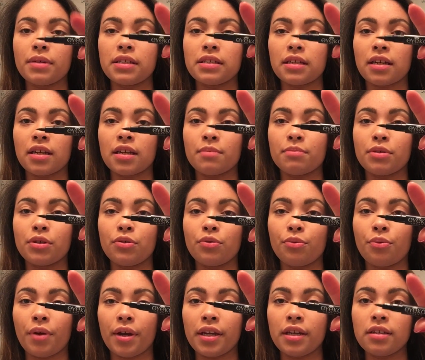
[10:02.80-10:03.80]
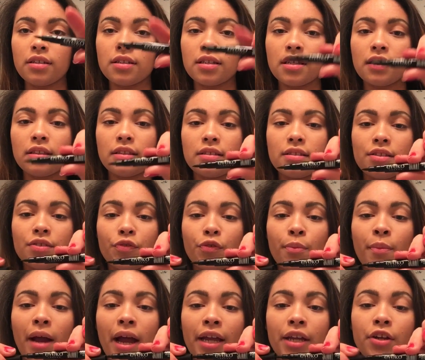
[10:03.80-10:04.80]
is gonna be great. This is
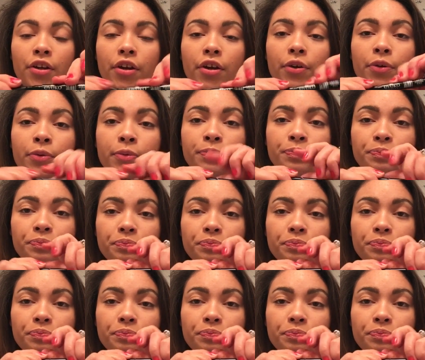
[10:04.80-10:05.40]
from Ico.